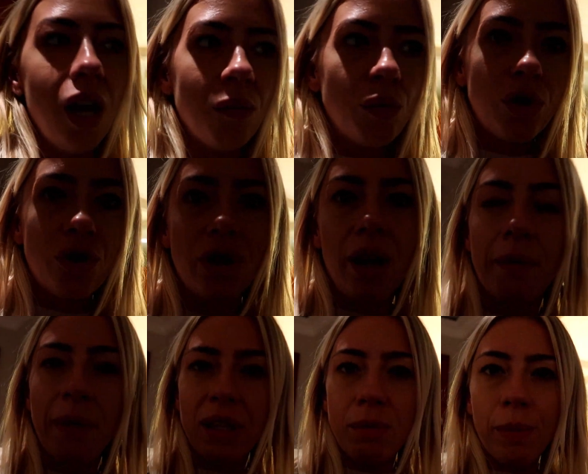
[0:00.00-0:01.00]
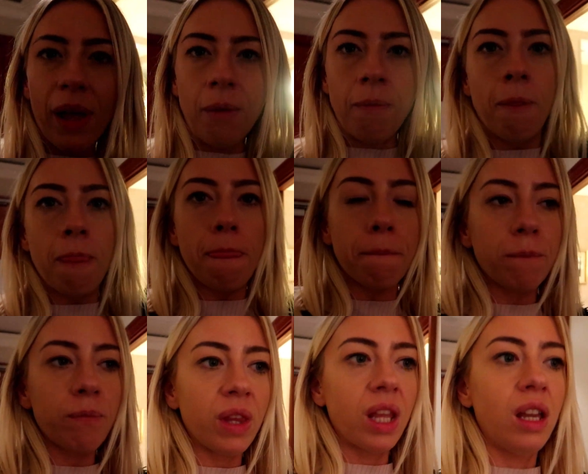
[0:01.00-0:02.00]
I'm gonna do that, that's my plan.
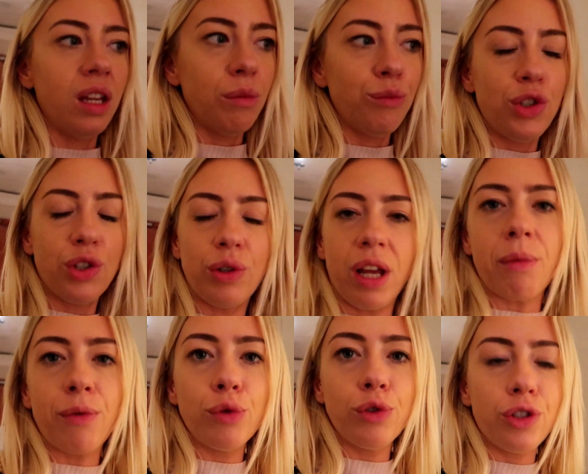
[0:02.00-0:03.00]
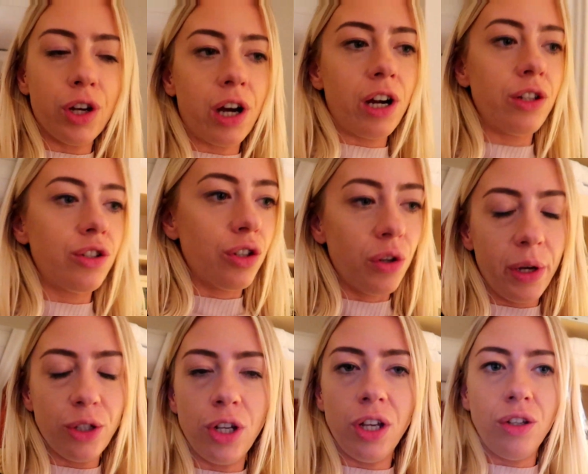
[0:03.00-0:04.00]
I'm just gonna get my phone to charge,
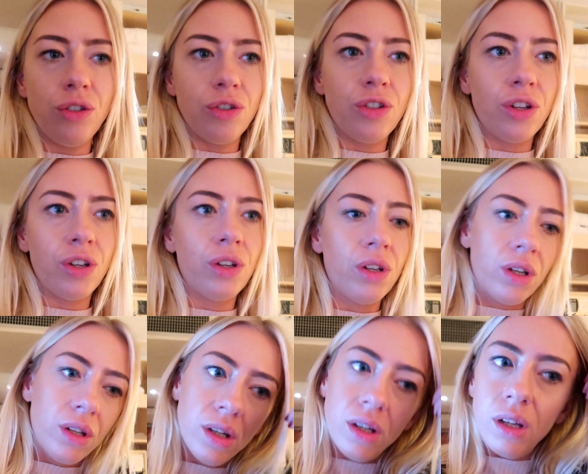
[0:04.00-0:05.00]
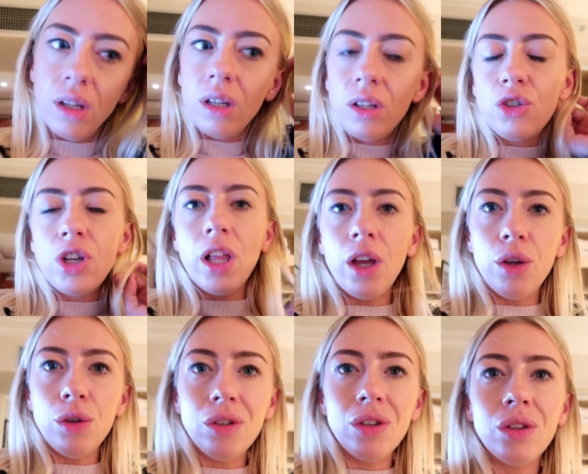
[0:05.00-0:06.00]
quick change, chill
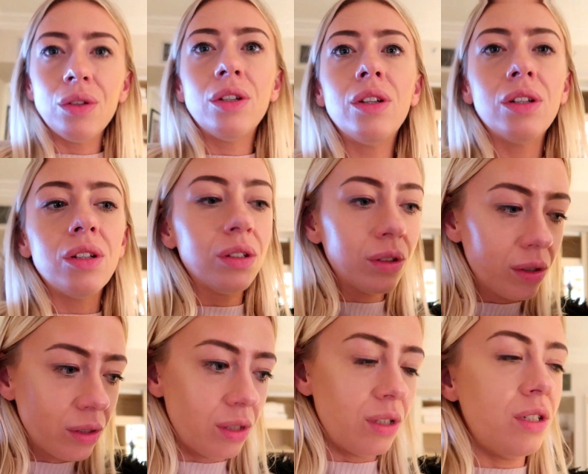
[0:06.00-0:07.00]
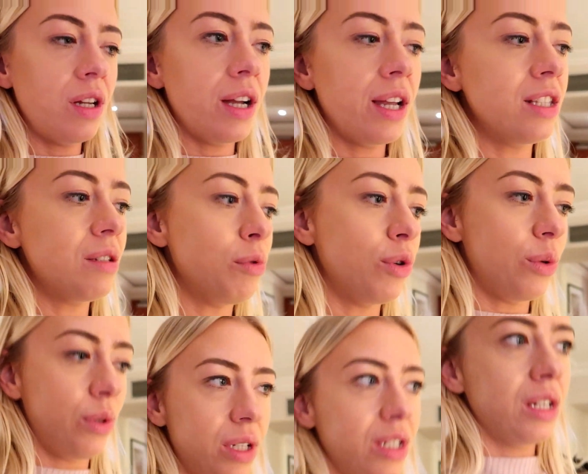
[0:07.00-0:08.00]
out, start again
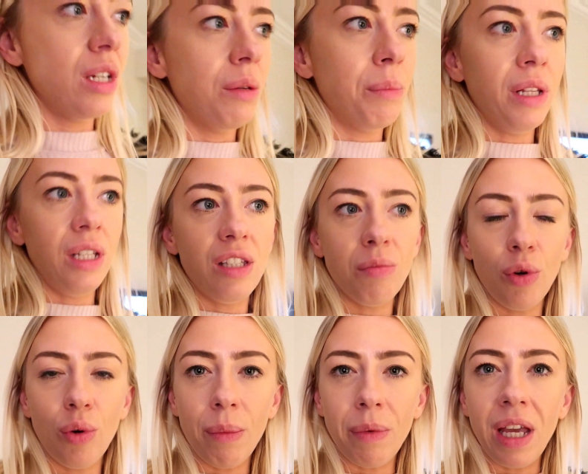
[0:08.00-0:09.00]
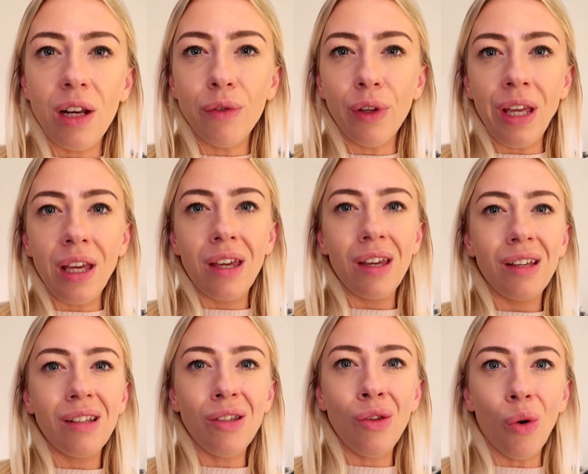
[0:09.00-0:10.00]
tomorrow. But at least tomorrow I'm kind of like
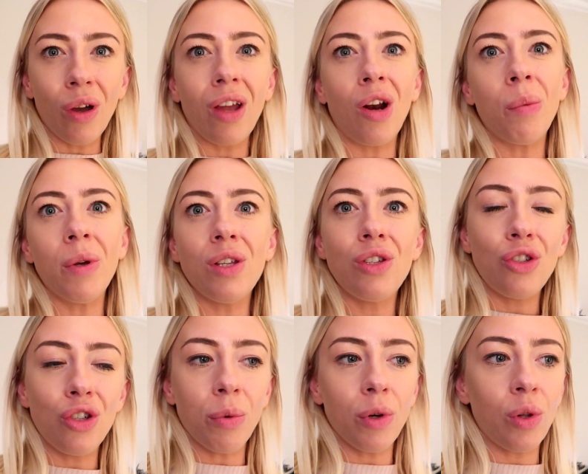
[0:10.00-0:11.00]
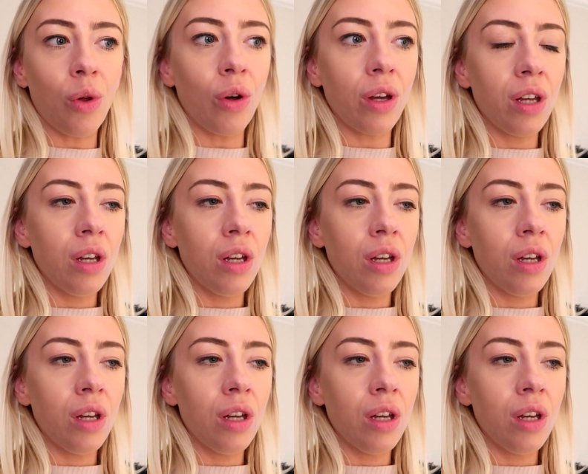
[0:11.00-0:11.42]
not getting up at stupid o'clock.